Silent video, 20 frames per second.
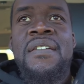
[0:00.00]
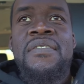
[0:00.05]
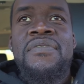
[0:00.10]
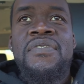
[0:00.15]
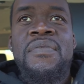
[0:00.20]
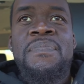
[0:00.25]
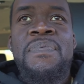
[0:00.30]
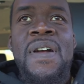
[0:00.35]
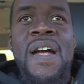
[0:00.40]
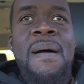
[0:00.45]

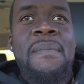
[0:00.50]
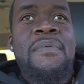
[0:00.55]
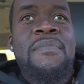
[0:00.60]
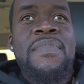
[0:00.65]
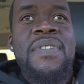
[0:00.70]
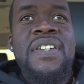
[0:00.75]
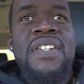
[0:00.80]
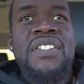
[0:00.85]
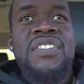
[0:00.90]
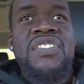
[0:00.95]
The problem
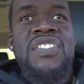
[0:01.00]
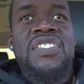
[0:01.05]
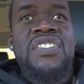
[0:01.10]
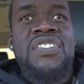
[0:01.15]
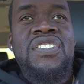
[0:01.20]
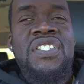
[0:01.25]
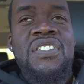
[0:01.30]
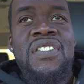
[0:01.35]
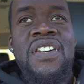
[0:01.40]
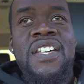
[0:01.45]
is he
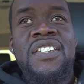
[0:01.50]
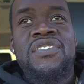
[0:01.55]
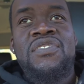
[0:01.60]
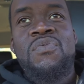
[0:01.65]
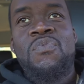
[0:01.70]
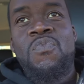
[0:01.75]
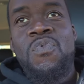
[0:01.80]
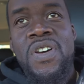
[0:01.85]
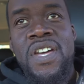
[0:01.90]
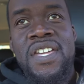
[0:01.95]
still has
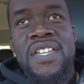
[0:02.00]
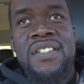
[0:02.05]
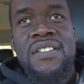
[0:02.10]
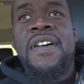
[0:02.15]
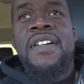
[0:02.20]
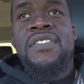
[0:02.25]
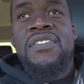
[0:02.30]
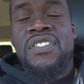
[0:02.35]
to wait